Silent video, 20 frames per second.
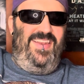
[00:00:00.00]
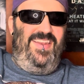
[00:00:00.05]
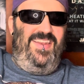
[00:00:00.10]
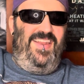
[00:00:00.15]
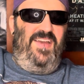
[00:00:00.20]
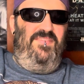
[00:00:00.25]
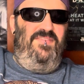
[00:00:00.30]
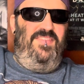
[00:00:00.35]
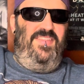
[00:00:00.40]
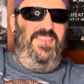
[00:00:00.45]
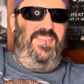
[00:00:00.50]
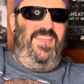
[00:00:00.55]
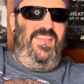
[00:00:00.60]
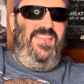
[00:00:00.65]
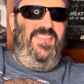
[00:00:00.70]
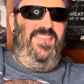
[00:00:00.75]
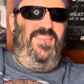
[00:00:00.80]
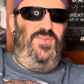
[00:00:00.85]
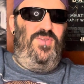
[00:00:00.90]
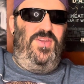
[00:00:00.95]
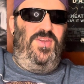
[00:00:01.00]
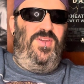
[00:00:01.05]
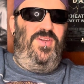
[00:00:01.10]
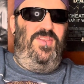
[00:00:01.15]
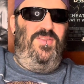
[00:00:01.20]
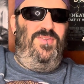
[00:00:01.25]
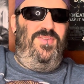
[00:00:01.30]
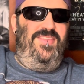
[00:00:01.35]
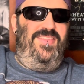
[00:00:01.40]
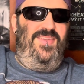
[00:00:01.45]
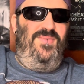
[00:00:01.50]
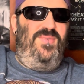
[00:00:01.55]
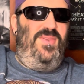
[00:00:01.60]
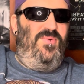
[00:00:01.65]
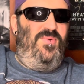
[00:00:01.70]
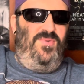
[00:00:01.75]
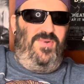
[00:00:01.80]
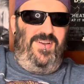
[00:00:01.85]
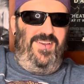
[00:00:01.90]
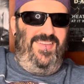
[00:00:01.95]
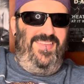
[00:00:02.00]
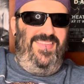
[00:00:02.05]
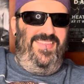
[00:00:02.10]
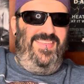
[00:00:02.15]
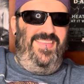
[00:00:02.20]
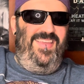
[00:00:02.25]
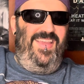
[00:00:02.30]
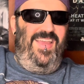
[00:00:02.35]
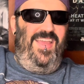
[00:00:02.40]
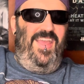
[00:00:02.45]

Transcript: enough that that she could have just said what it was,